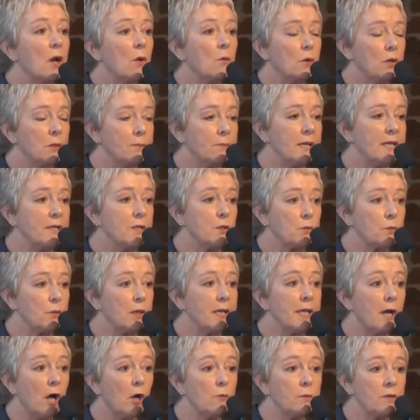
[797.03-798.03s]
would be to
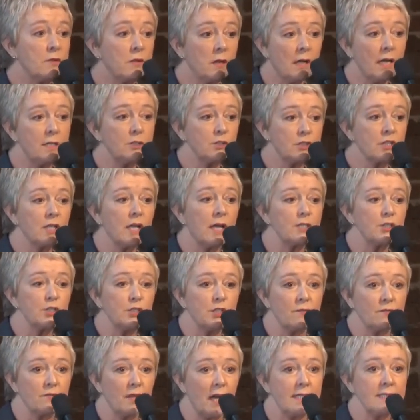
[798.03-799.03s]
reopen the
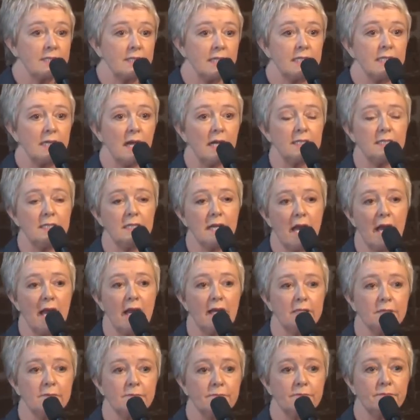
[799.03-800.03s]
legislation of
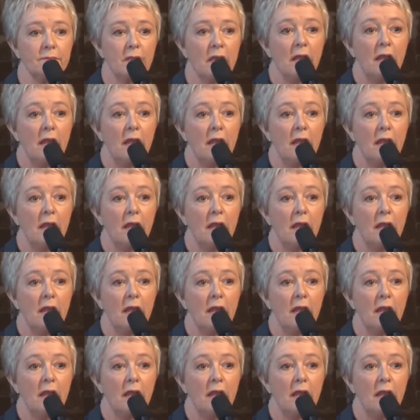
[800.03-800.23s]
1999